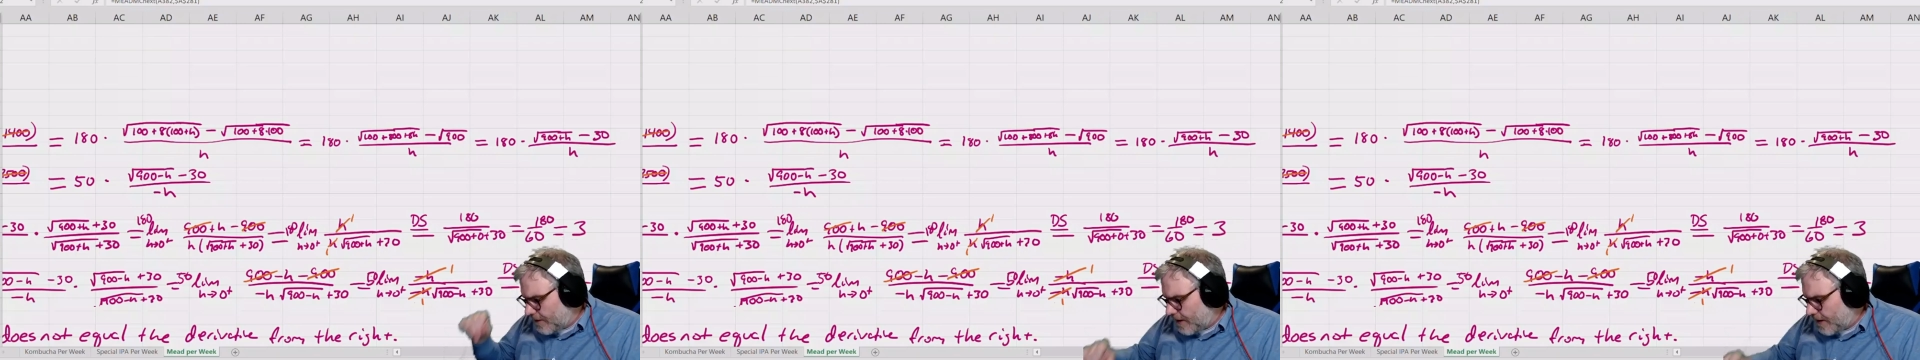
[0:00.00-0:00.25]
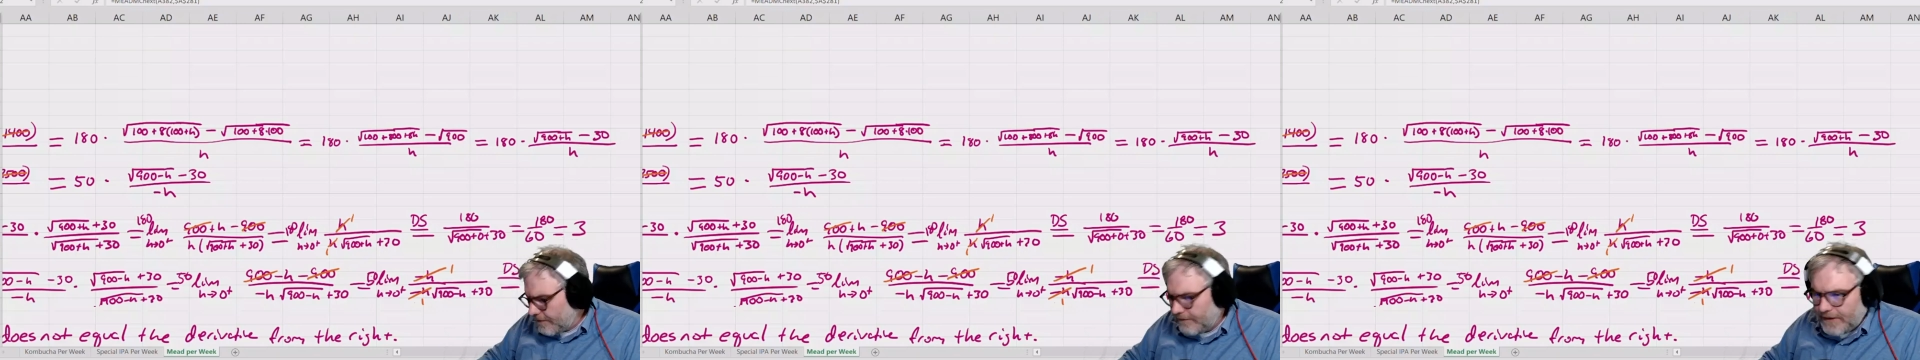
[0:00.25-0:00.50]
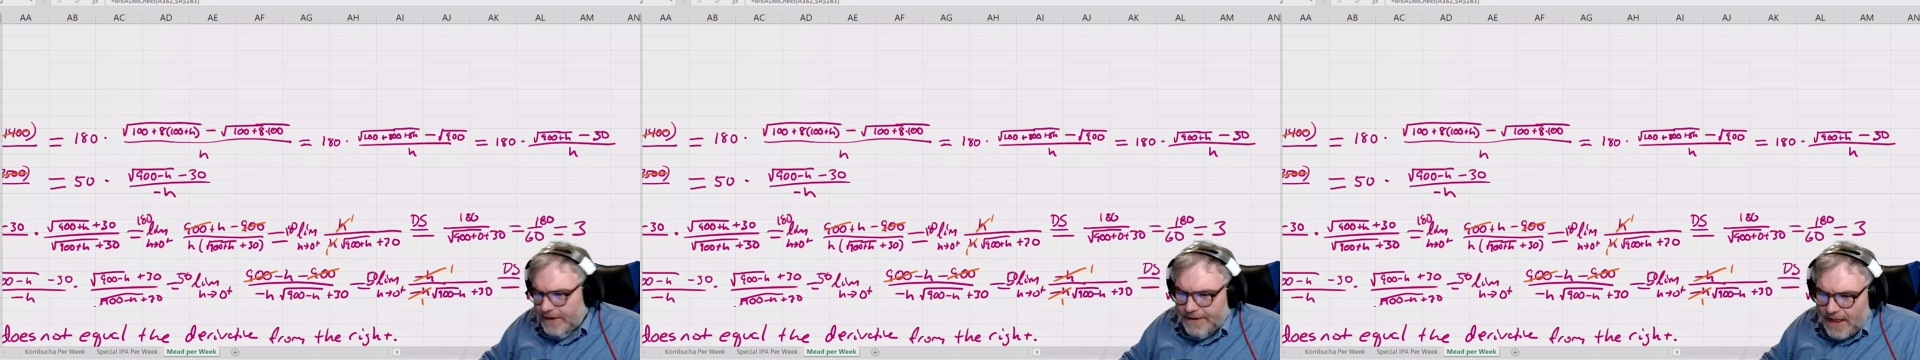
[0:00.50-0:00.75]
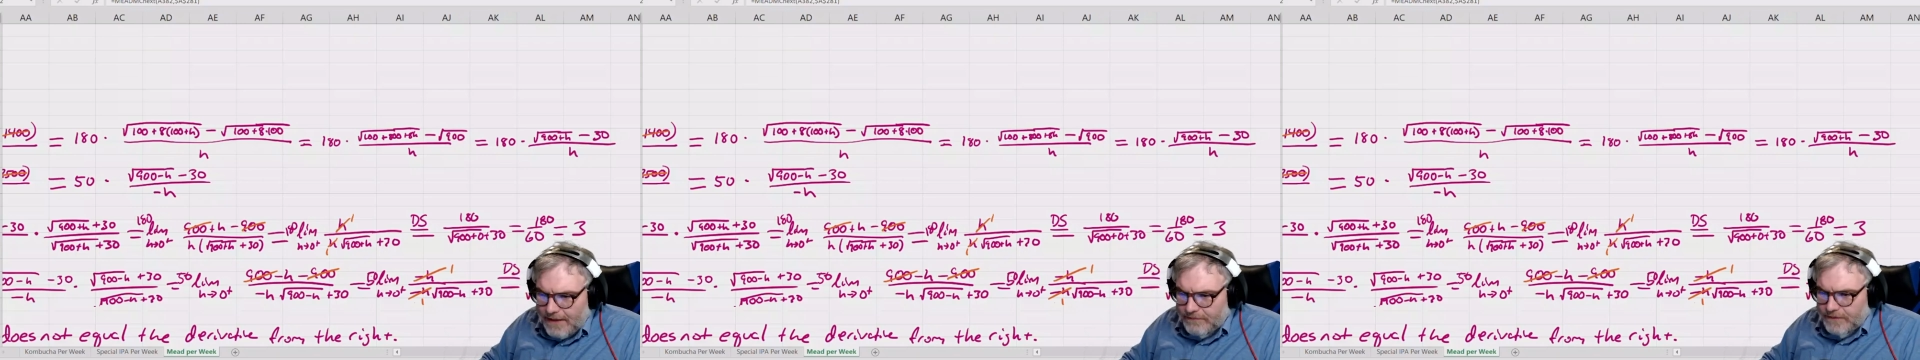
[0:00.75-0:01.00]
uh,
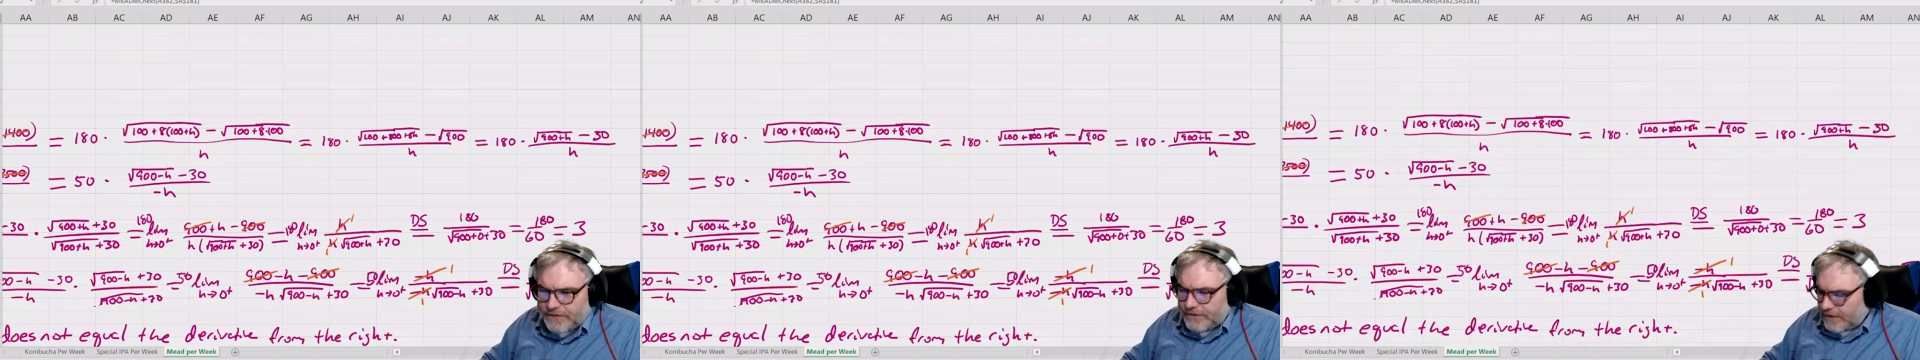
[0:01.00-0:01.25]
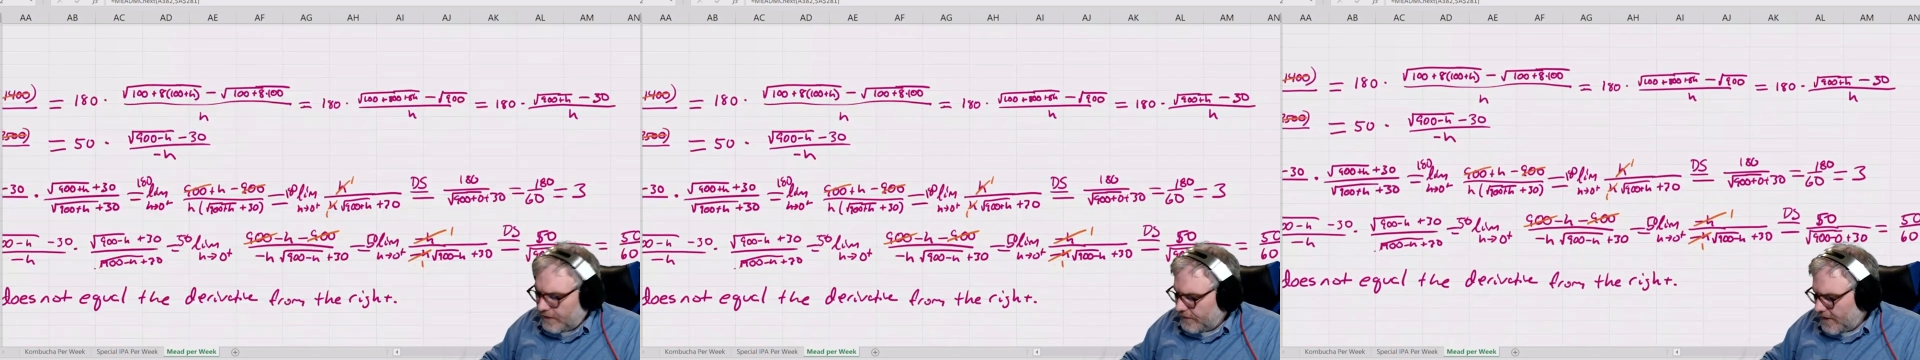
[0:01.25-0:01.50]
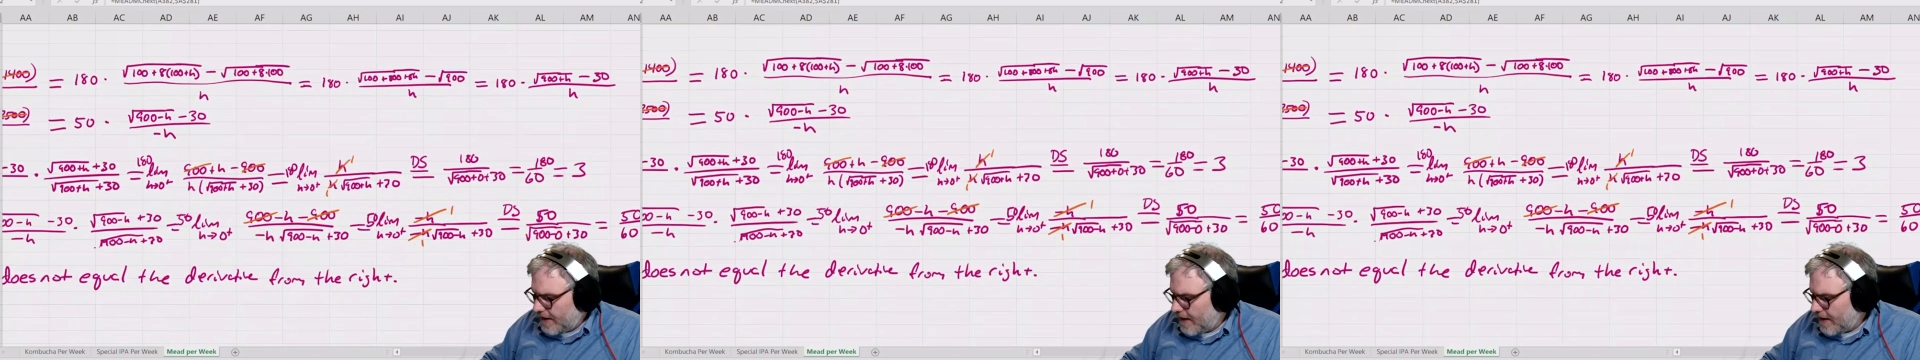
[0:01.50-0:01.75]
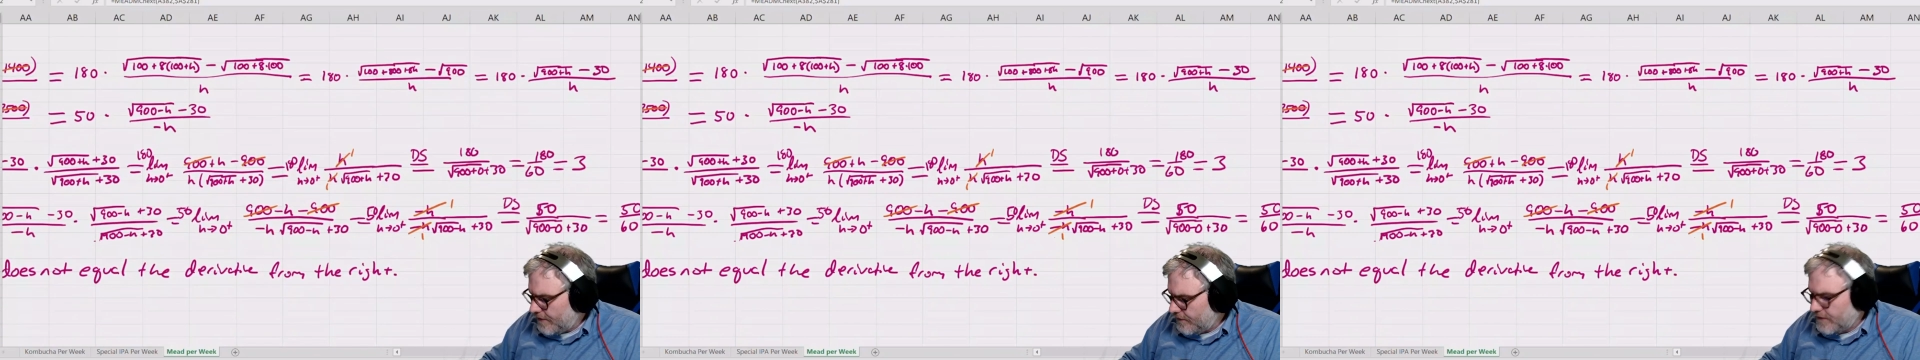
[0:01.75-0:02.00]
uh, I would see a
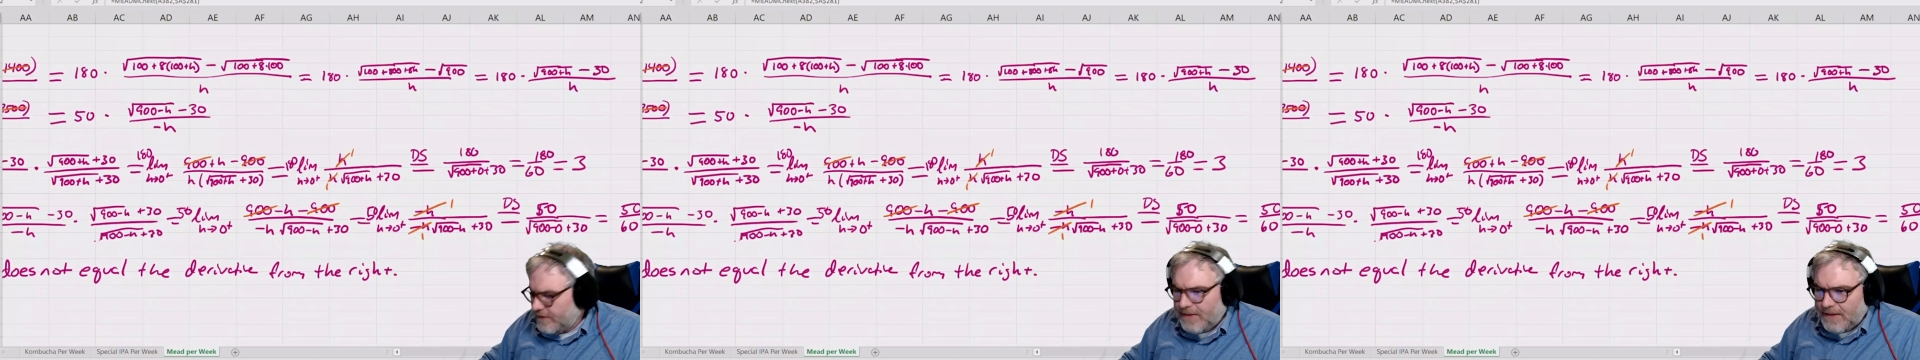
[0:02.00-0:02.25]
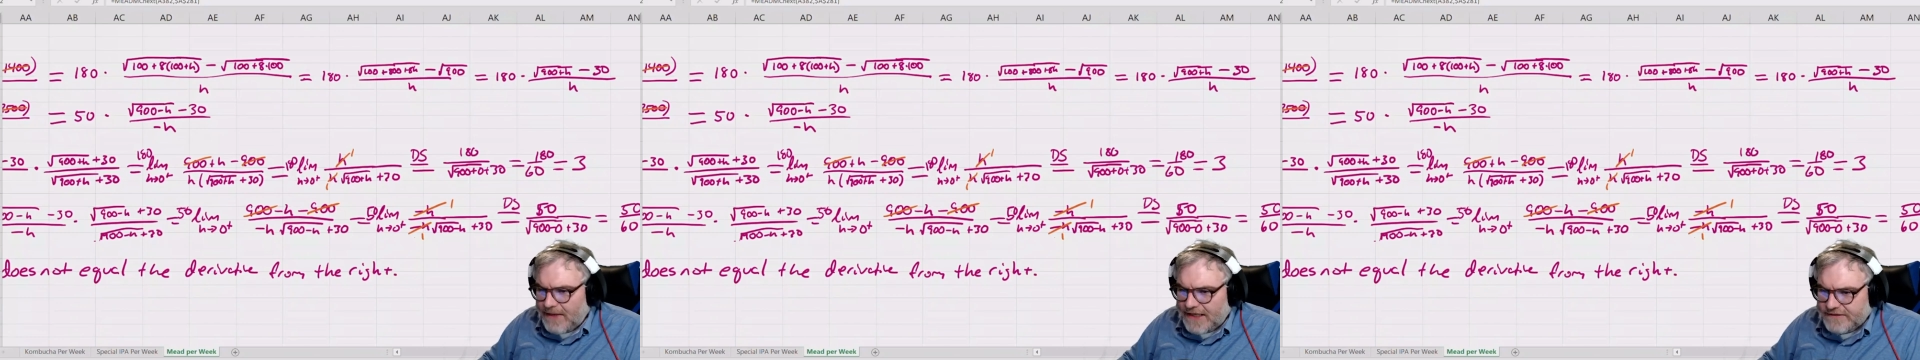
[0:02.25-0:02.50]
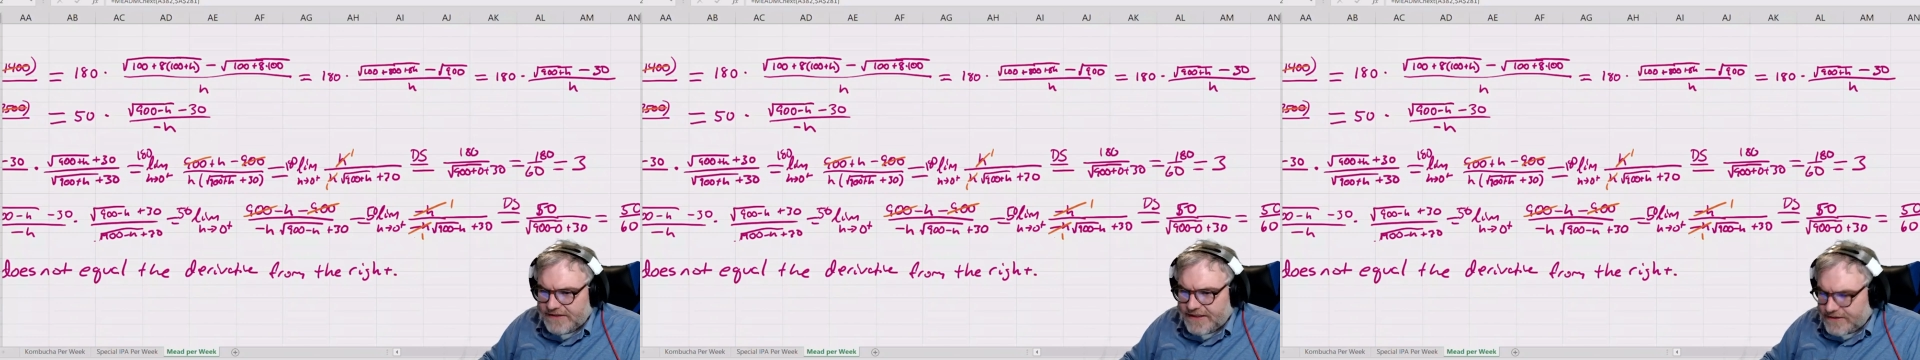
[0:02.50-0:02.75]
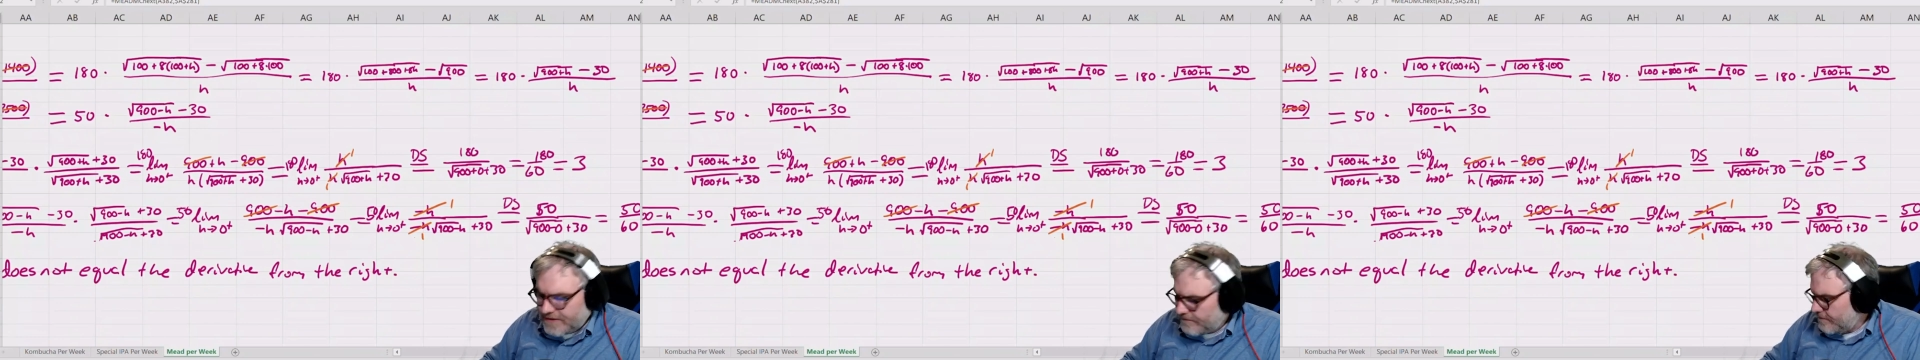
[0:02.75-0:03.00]
psychiatrist about
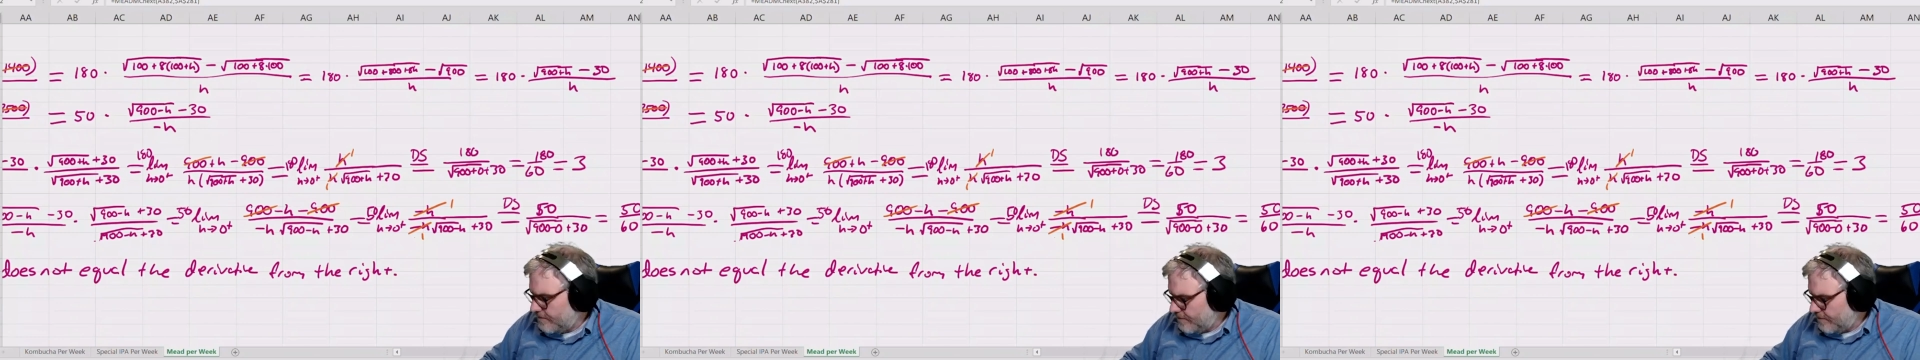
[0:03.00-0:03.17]
masochism